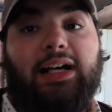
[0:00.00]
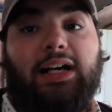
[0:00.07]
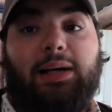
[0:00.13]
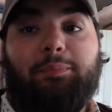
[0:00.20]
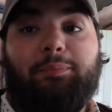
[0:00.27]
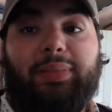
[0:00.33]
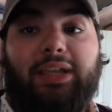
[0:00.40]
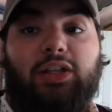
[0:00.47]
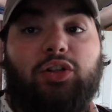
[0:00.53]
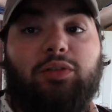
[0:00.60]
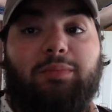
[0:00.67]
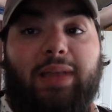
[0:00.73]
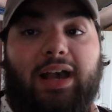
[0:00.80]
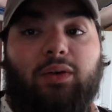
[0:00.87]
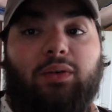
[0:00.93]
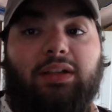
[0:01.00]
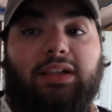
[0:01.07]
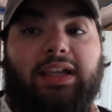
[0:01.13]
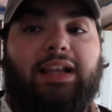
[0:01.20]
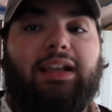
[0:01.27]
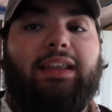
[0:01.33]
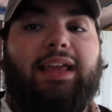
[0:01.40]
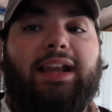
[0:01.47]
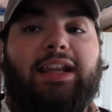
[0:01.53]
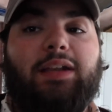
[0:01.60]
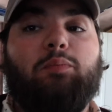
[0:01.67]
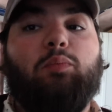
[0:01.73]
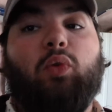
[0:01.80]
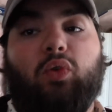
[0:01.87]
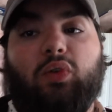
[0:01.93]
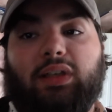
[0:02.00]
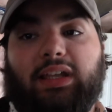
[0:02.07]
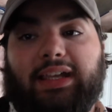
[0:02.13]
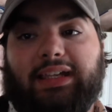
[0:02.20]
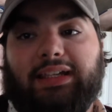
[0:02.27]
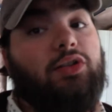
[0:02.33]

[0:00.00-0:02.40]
A bigger mount can let in more light.